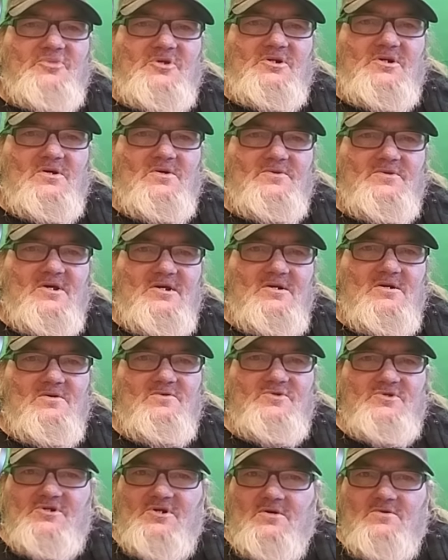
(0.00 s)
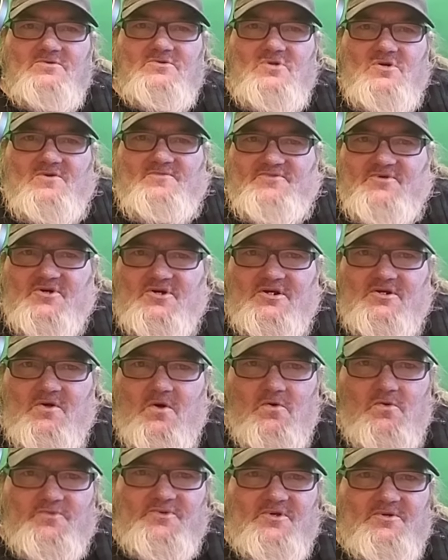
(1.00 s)
You know, they don't. You don't know if they're going to
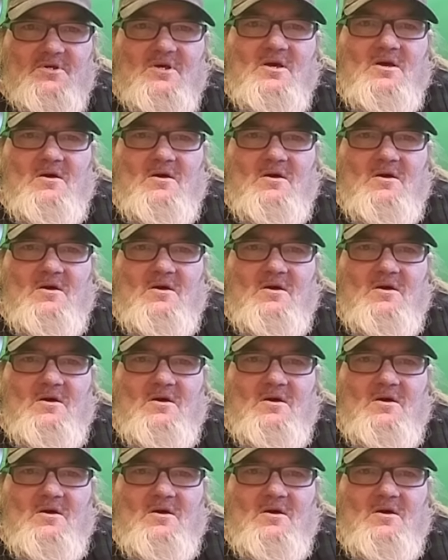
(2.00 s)
hold the